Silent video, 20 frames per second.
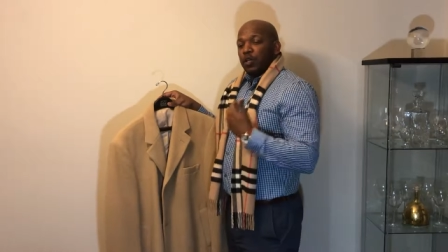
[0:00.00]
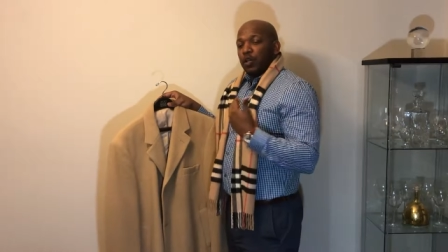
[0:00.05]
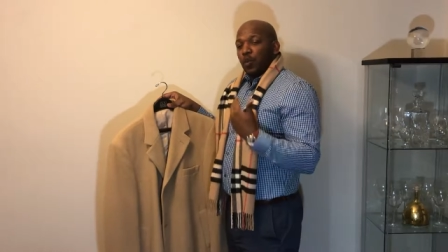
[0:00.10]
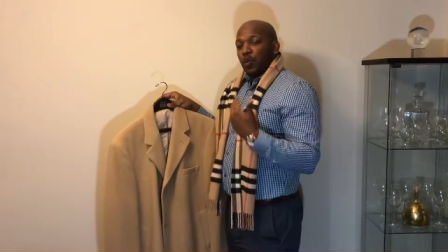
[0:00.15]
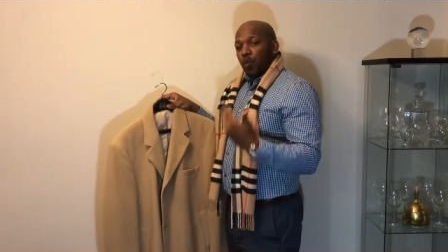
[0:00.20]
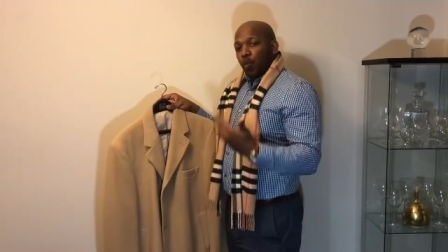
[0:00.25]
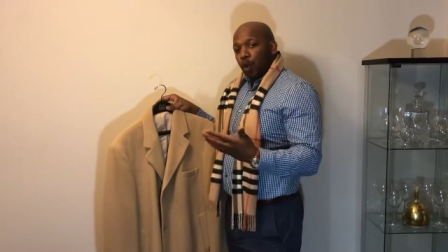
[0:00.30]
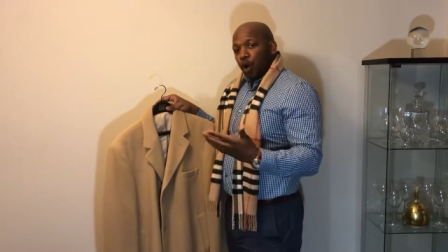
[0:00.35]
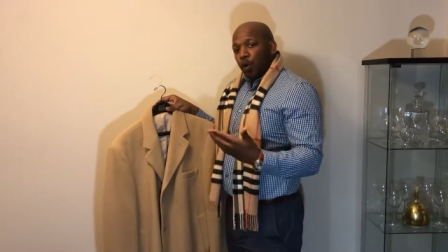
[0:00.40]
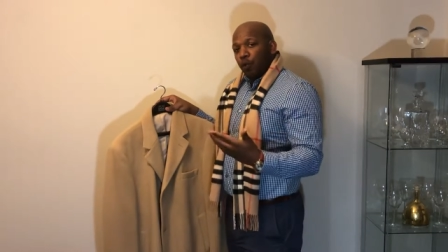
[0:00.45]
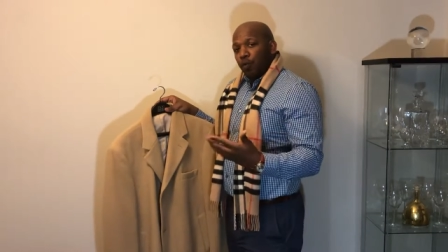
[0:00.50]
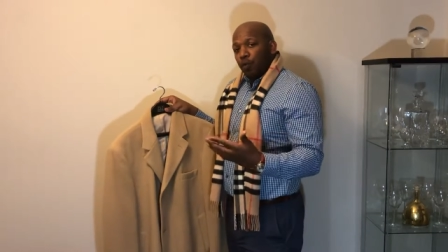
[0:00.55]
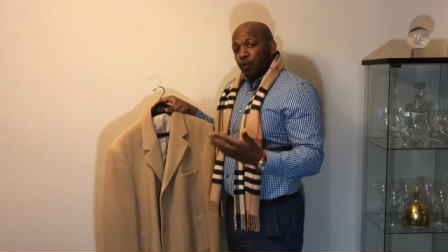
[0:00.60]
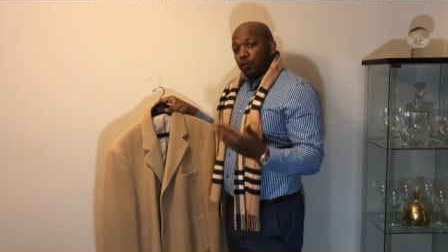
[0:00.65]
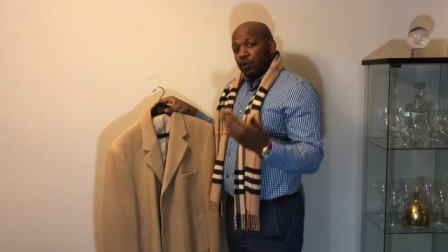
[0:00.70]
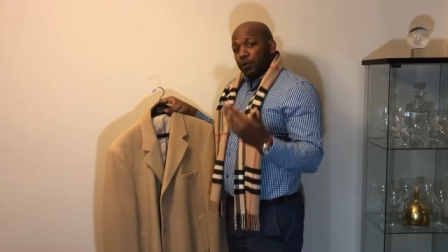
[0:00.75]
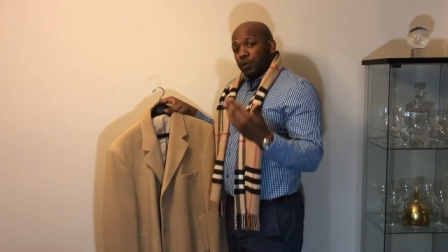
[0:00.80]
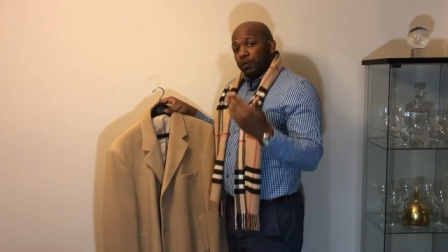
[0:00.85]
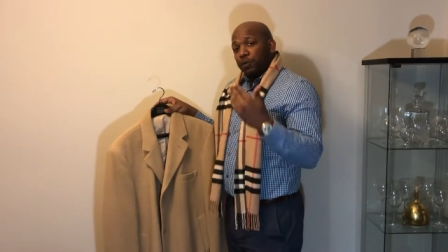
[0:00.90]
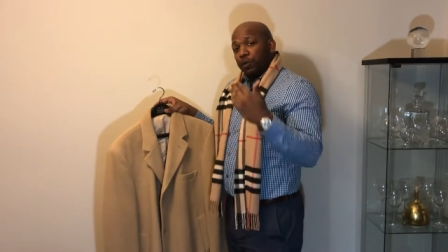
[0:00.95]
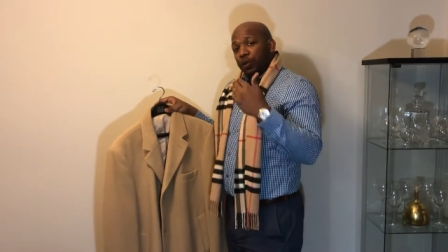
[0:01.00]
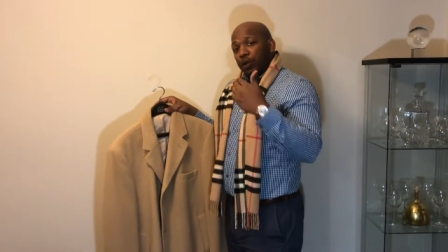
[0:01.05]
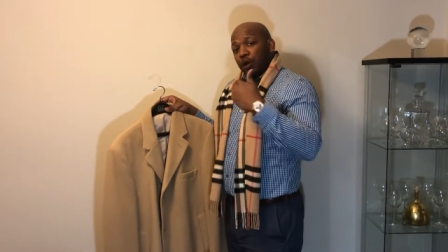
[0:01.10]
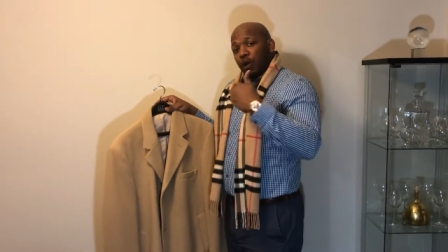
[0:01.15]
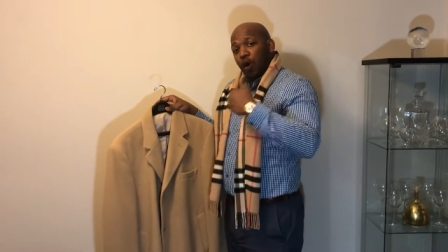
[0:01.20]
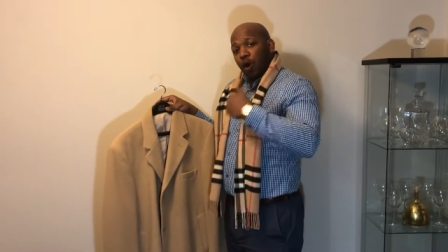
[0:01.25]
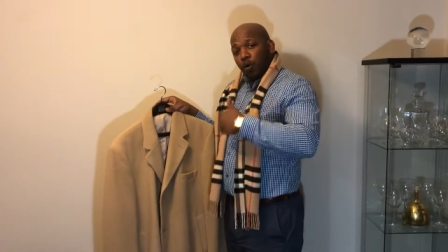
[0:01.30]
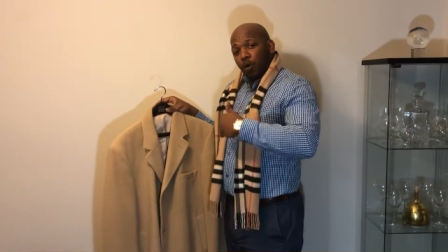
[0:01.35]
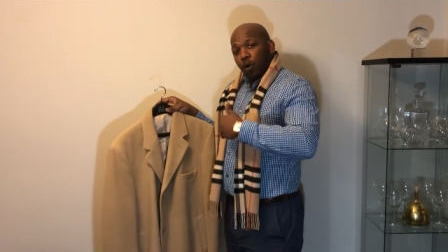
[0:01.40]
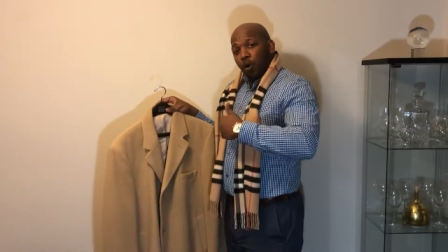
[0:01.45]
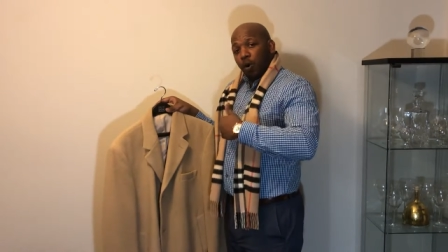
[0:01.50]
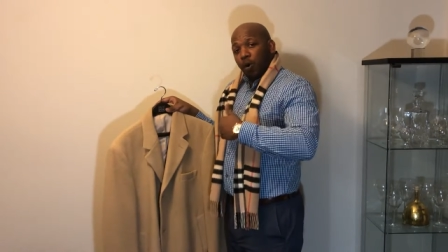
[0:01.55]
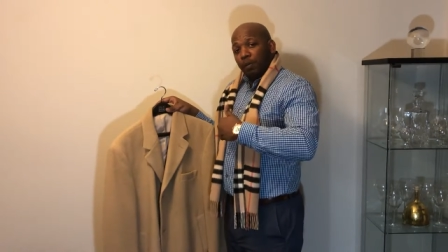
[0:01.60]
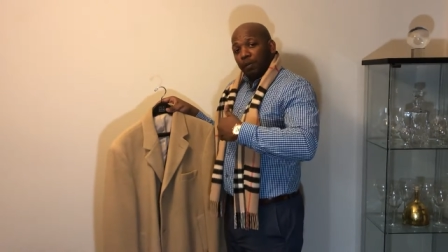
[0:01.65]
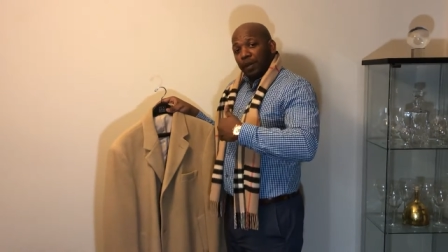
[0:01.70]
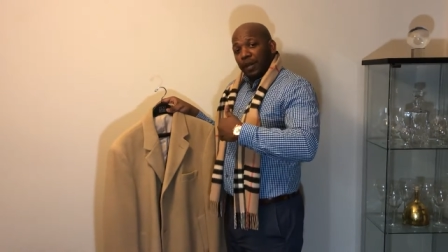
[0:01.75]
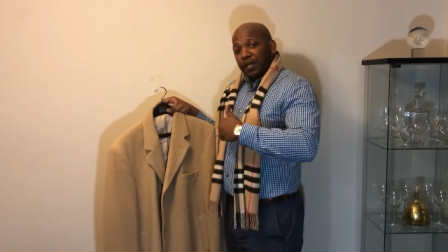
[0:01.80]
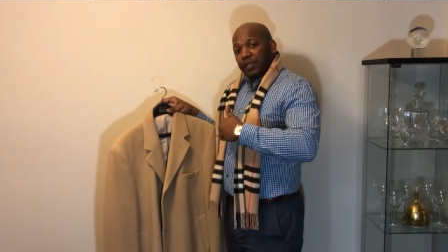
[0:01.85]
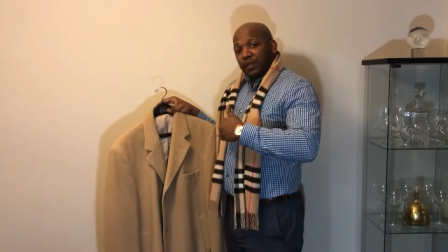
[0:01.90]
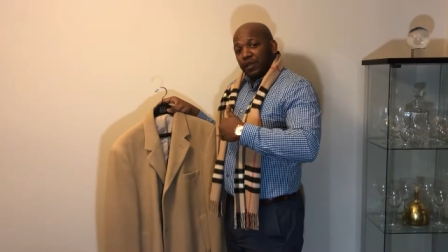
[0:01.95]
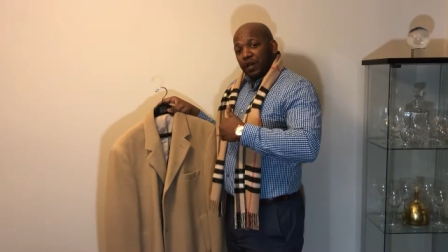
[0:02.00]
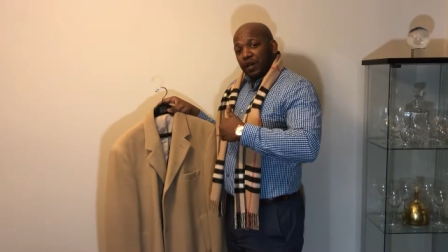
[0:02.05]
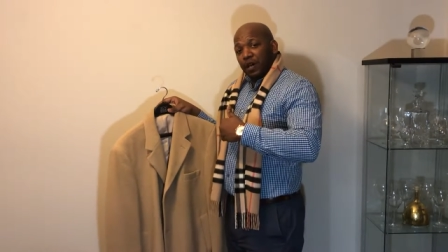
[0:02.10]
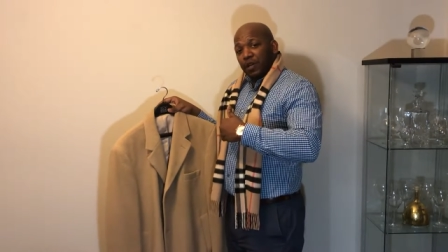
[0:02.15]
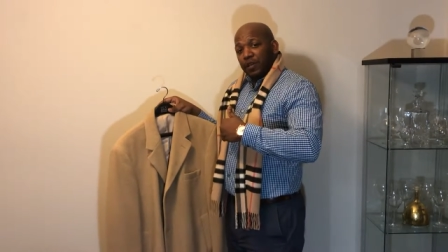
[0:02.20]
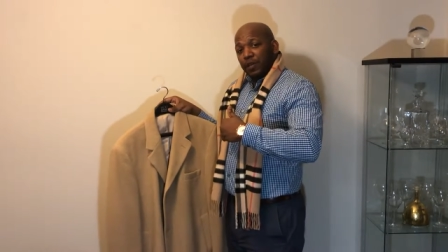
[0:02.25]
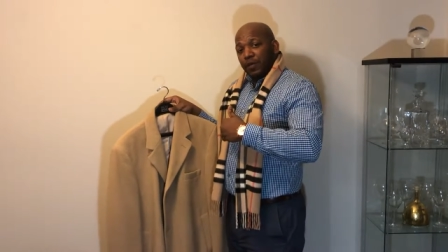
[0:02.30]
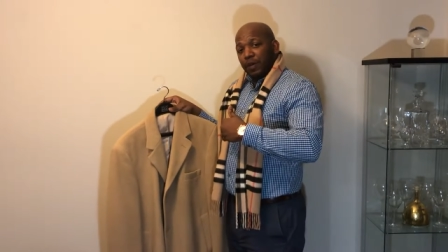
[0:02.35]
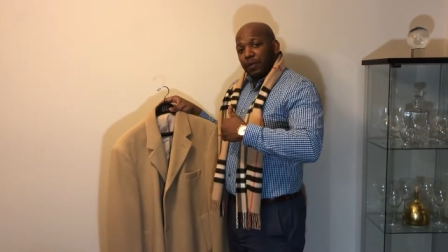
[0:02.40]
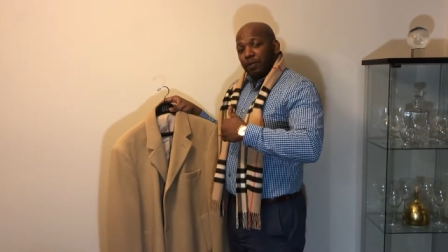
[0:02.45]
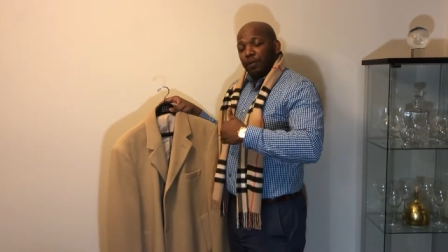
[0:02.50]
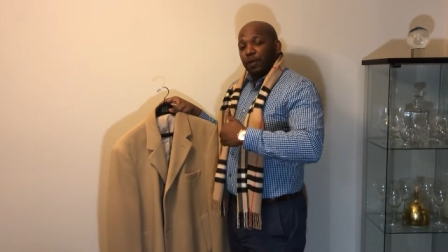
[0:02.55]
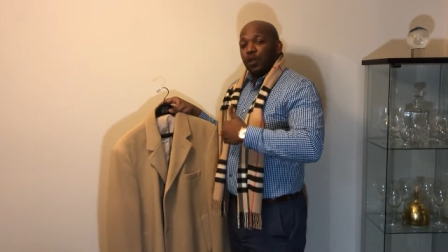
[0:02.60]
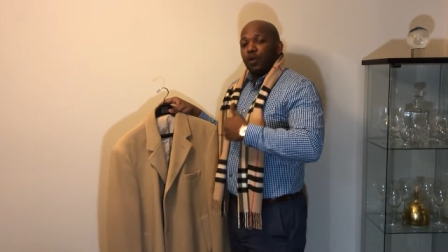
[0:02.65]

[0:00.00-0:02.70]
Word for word: You want room to put a coat or blazer under it,